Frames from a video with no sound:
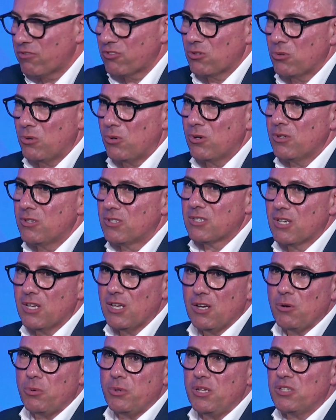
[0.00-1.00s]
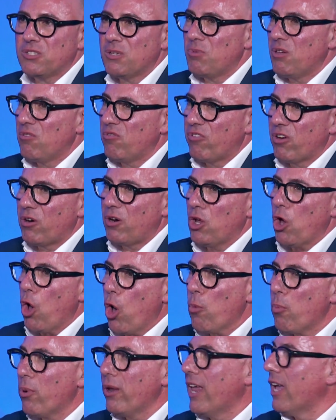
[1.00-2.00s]
towards, we need to be very
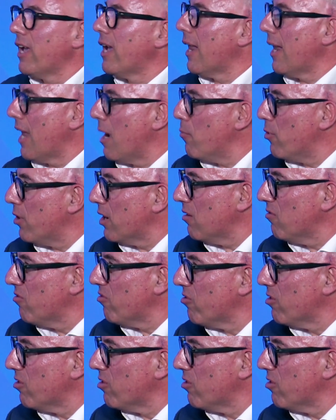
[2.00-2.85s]
open and collaborative